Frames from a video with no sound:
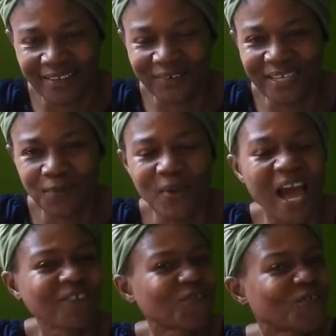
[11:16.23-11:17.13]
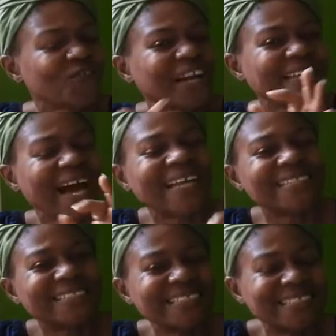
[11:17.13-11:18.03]
Okay, we have to find
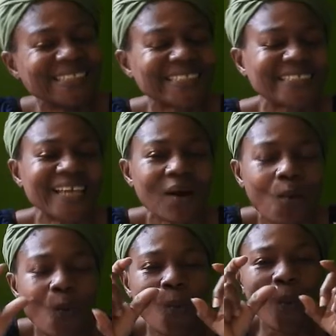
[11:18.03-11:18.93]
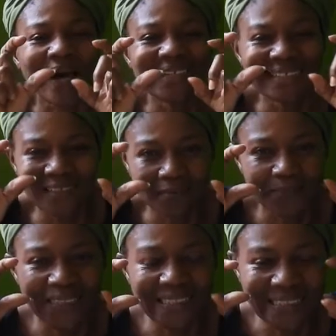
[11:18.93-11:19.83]
at least one
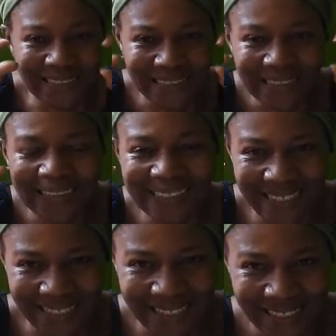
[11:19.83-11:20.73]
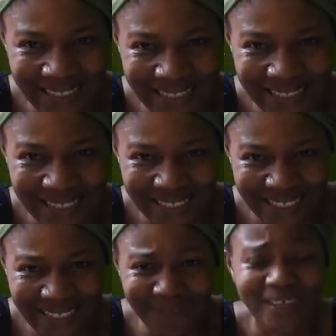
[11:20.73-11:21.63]
little teeny thing
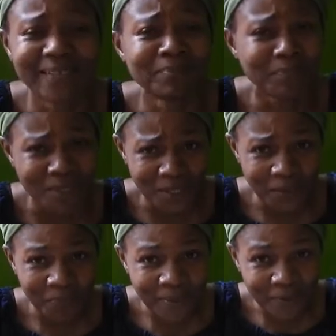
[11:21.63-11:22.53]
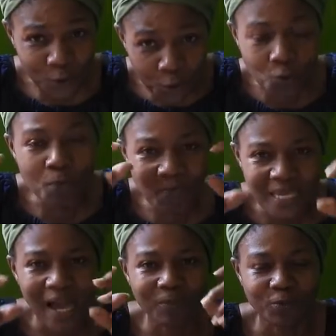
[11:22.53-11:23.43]
even to
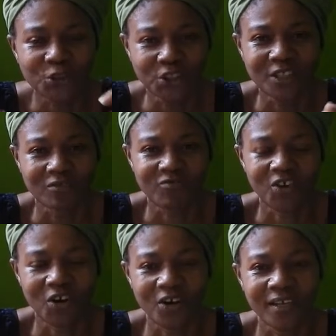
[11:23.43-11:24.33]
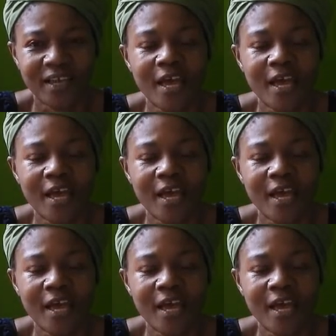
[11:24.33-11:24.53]
be appreciated for.